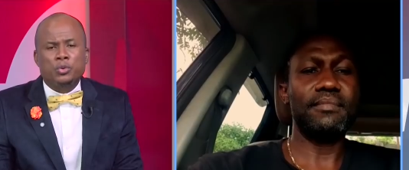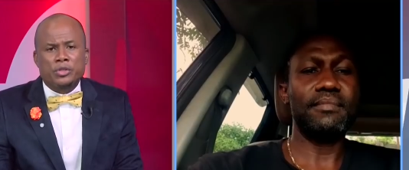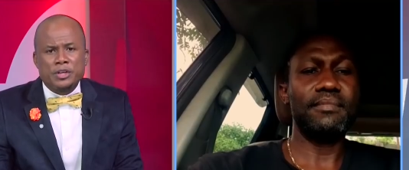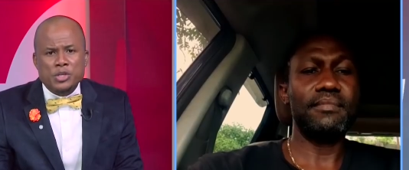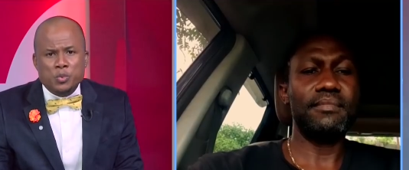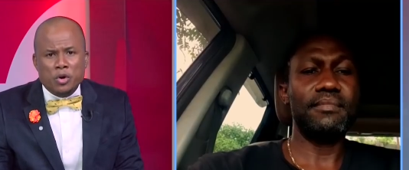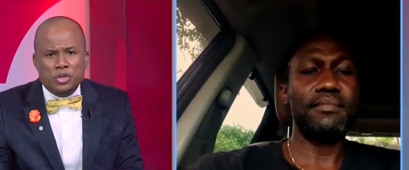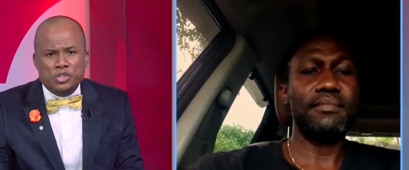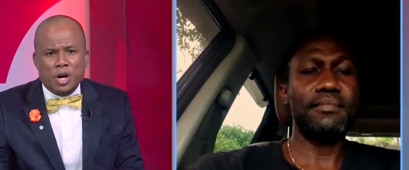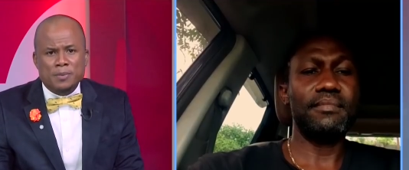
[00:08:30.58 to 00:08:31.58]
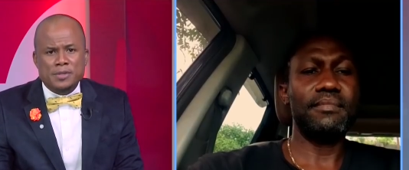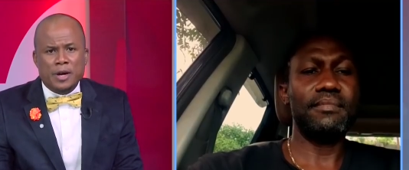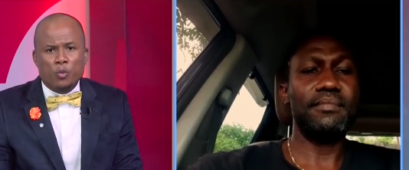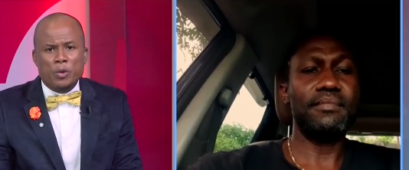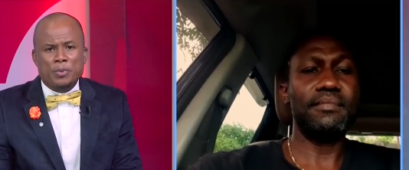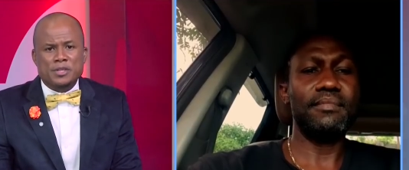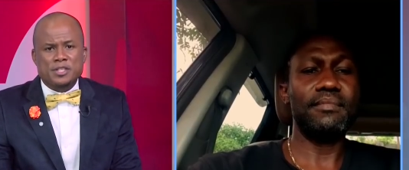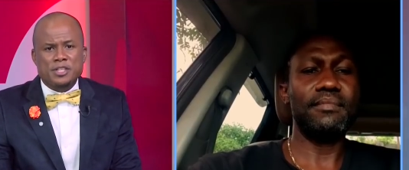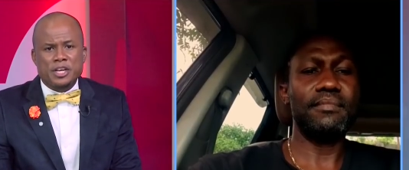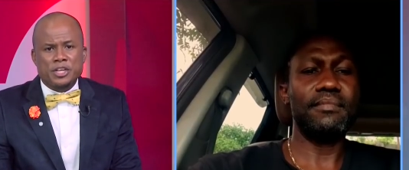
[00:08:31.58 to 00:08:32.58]
Speaker 1: these workshops that WIPA
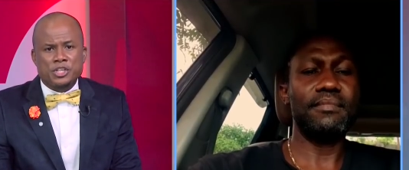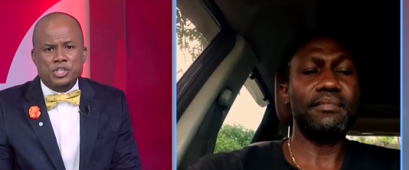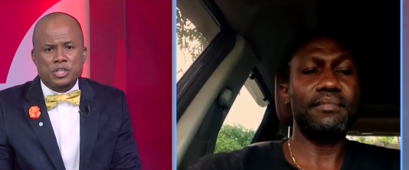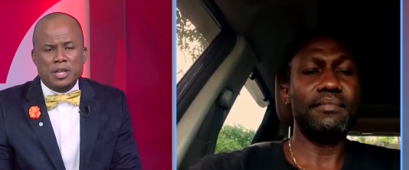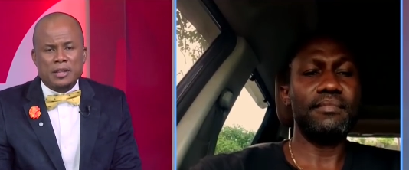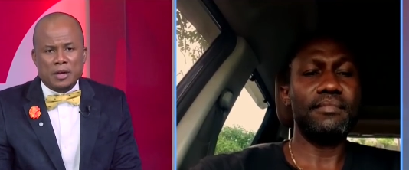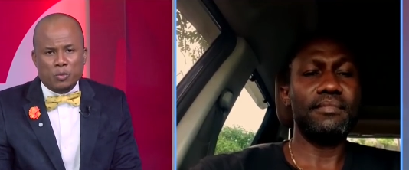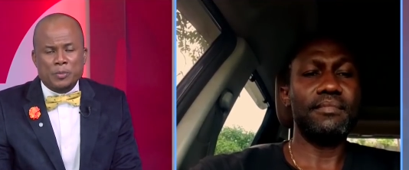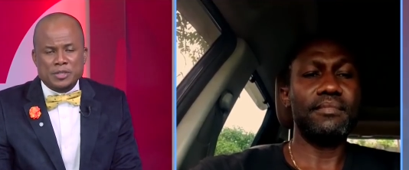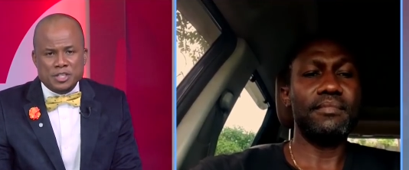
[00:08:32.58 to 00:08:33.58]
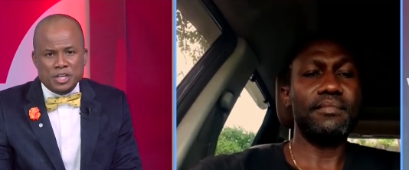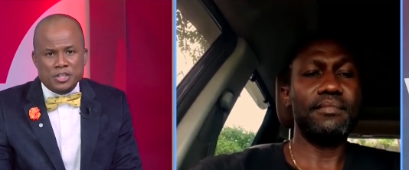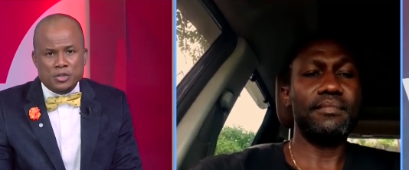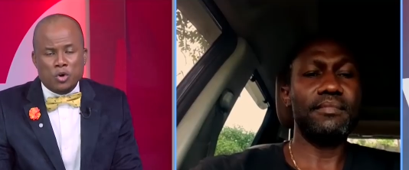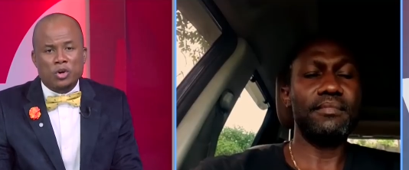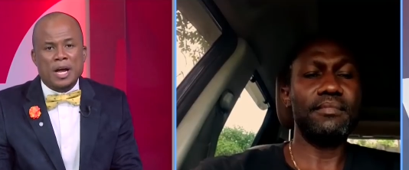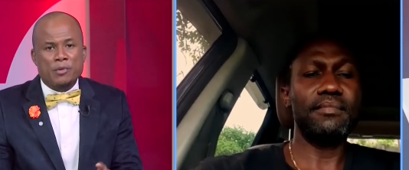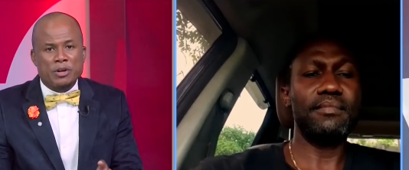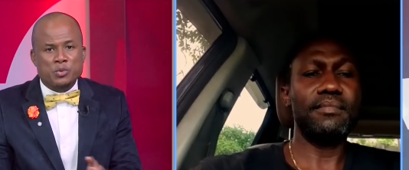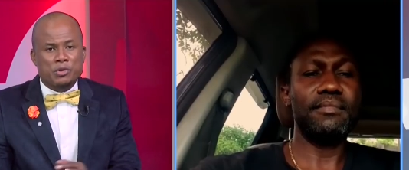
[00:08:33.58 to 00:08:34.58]
stage, that, that WIPA stages or
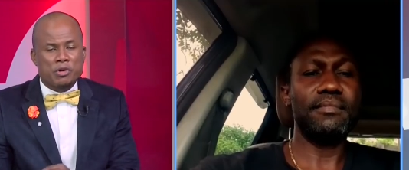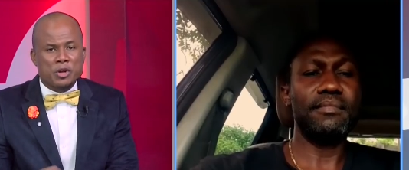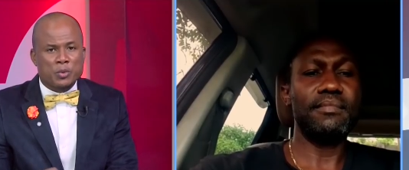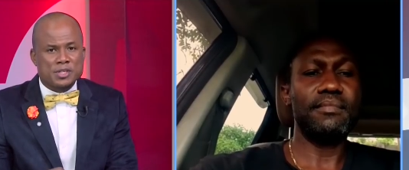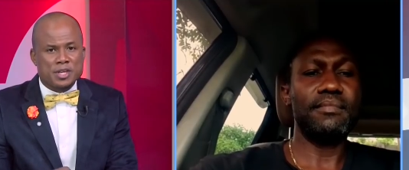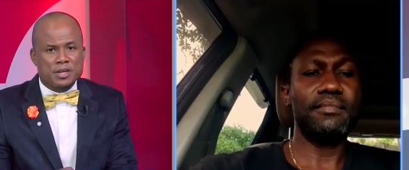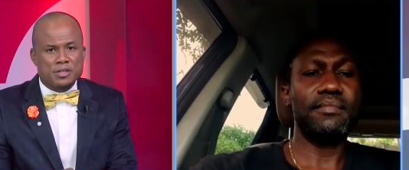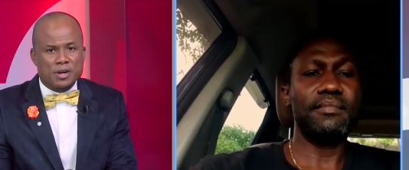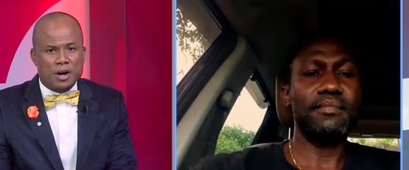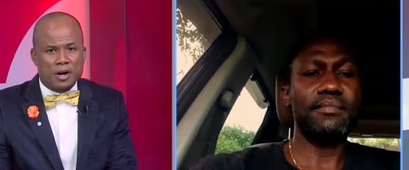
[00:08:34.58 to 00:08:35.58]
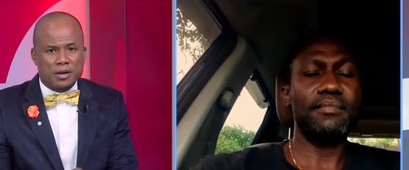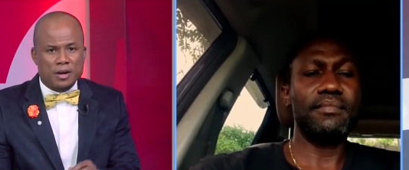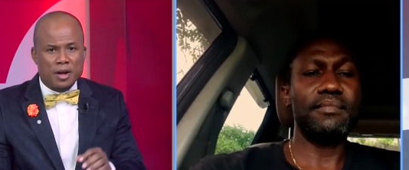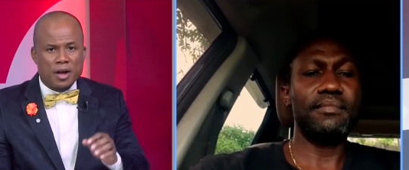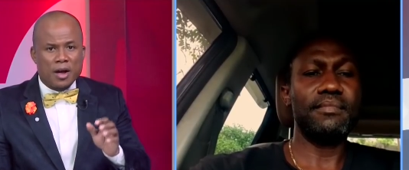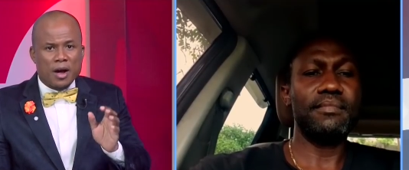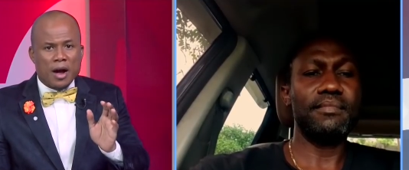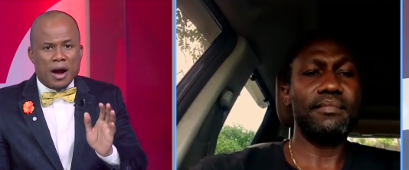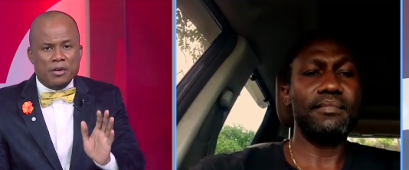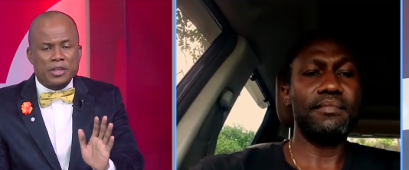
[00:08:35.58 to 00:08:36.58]
collaborates with Cricket West Indies on,
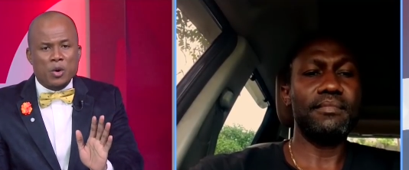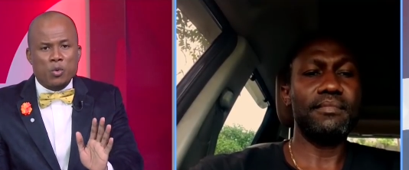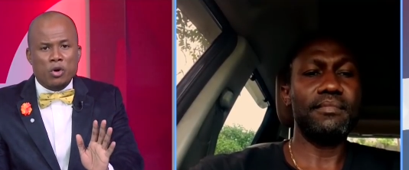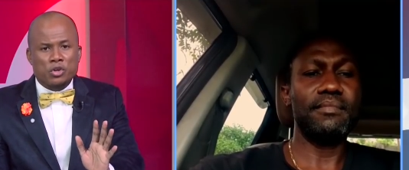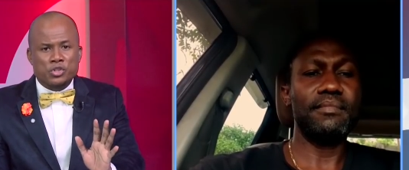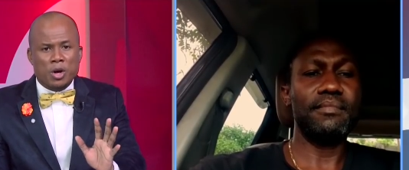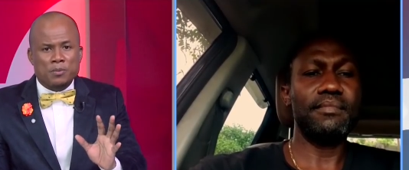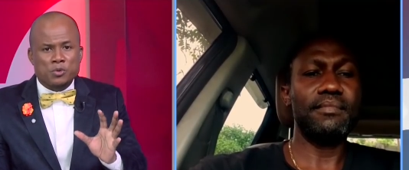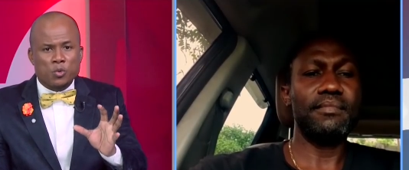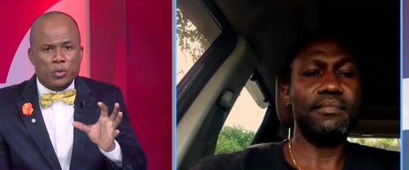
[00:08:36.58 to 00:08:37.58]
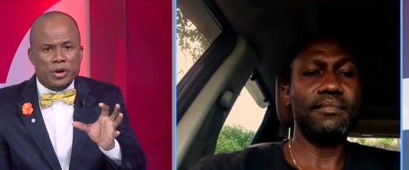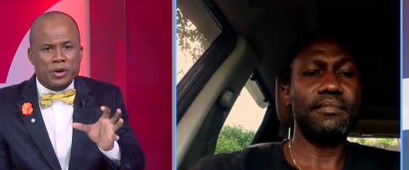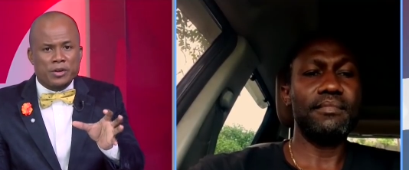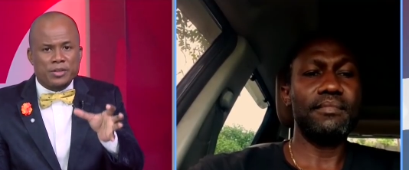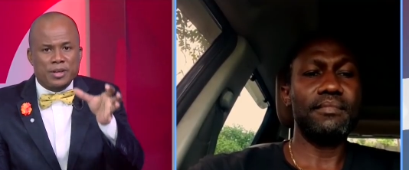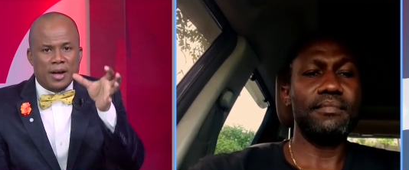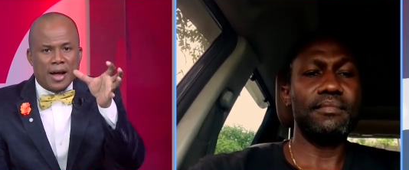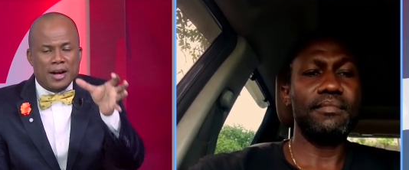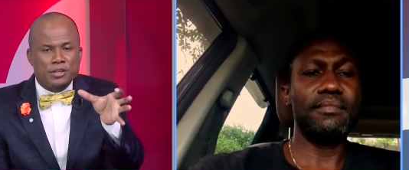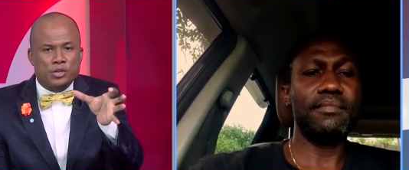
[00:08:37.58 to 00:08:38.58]
are there workshops where the
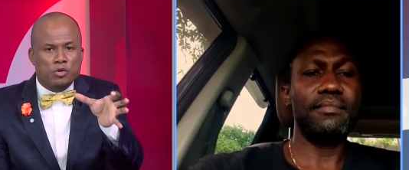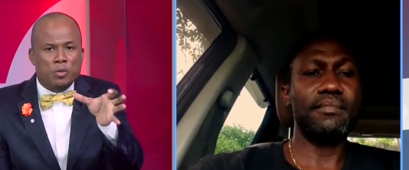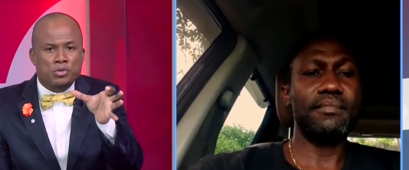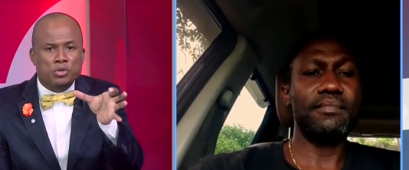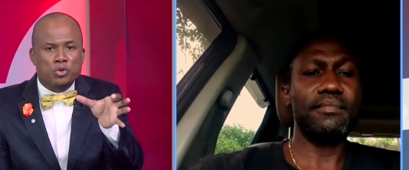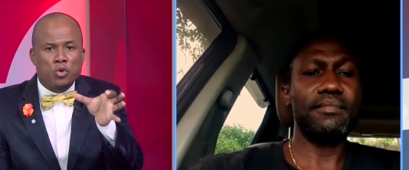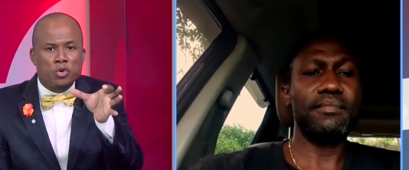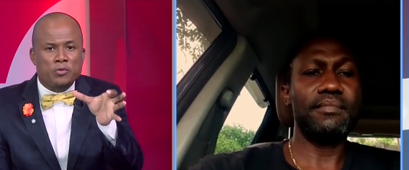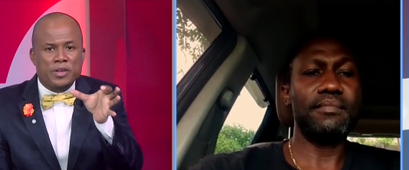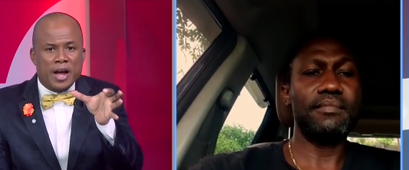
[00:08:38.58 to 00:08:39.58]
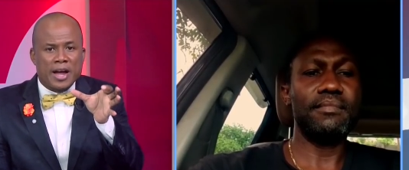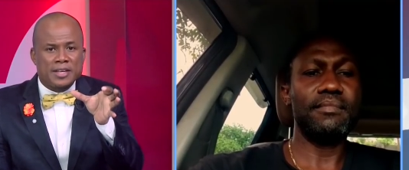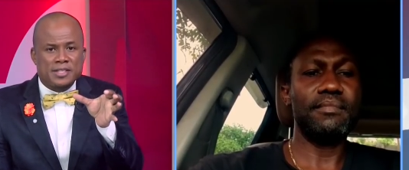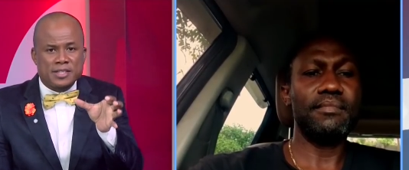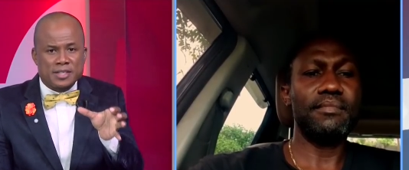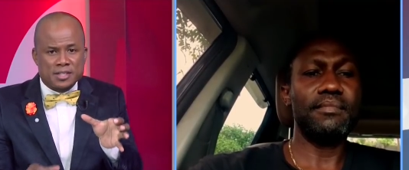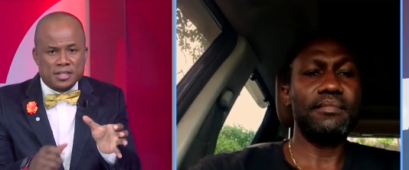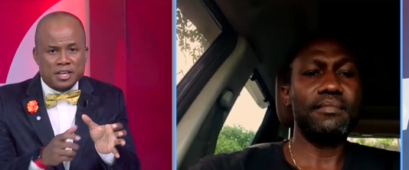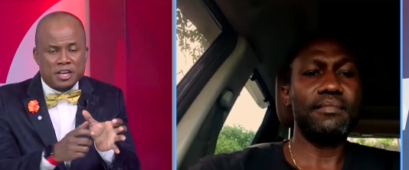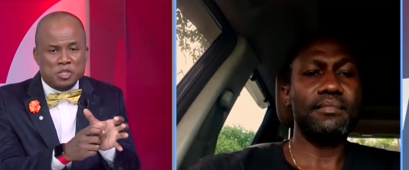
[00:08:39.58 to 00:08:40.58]
anti-corruption code of the I C
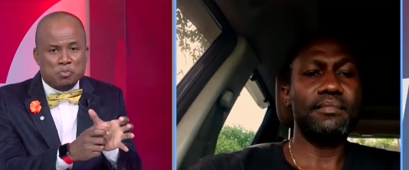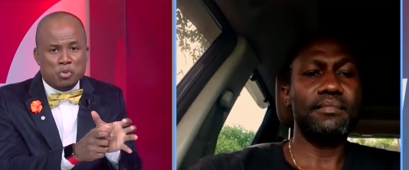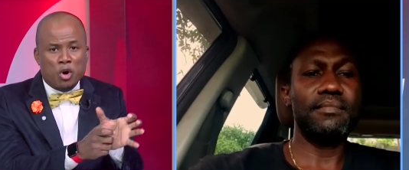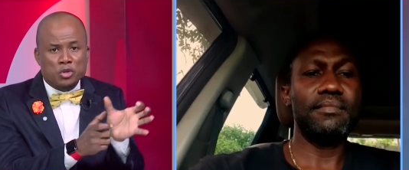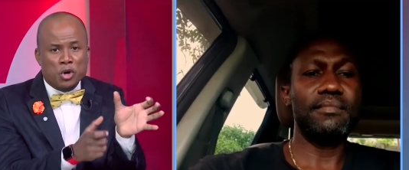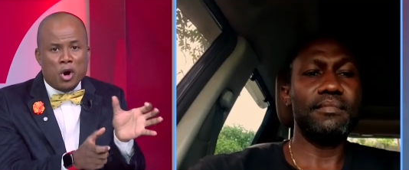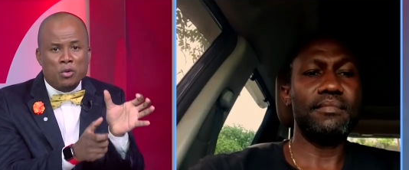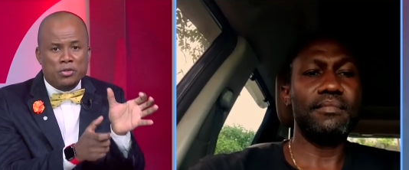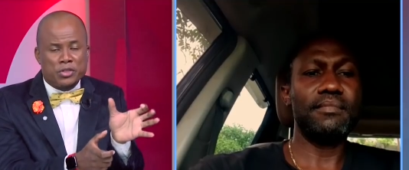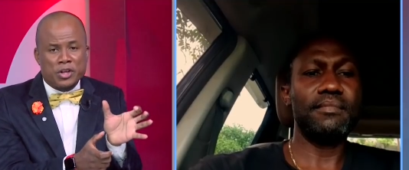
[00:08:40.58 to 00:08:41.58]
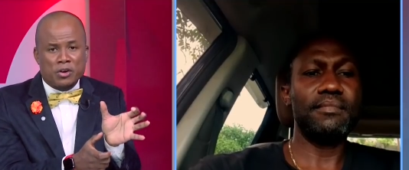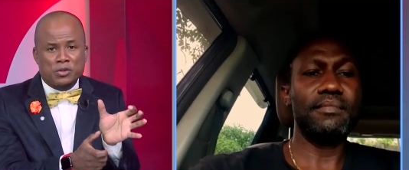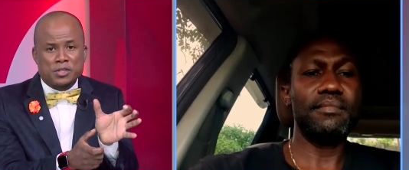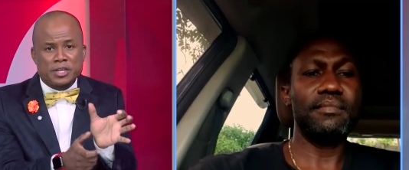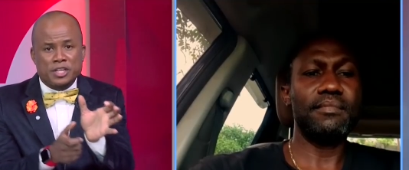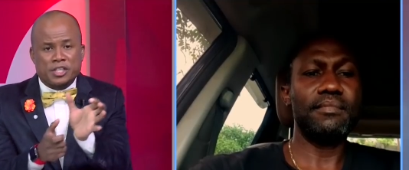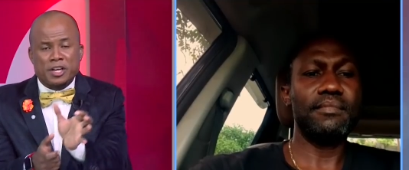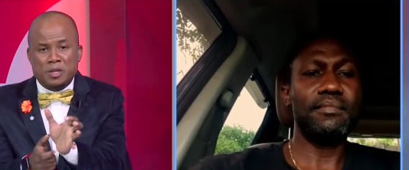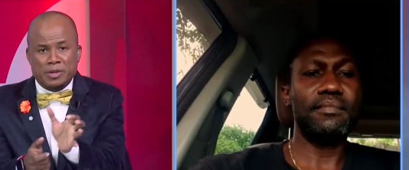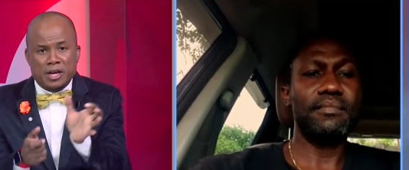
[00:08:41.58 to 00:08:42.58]
C is brought out there to say,
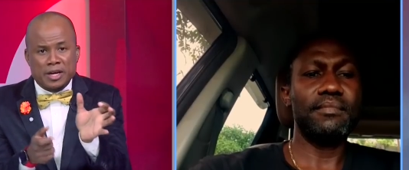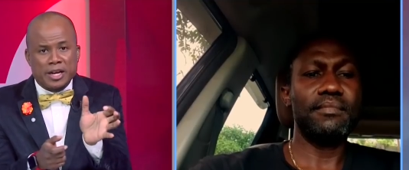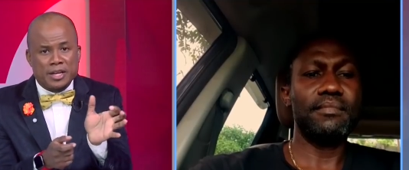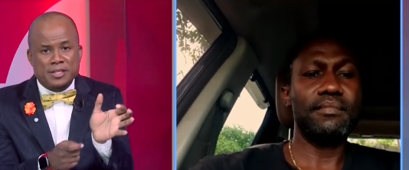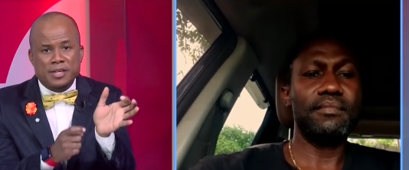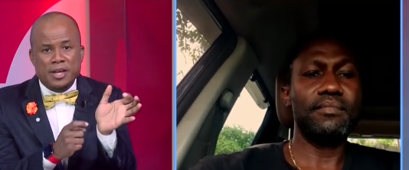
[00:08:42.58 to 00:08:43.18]
gentlemen and ladies,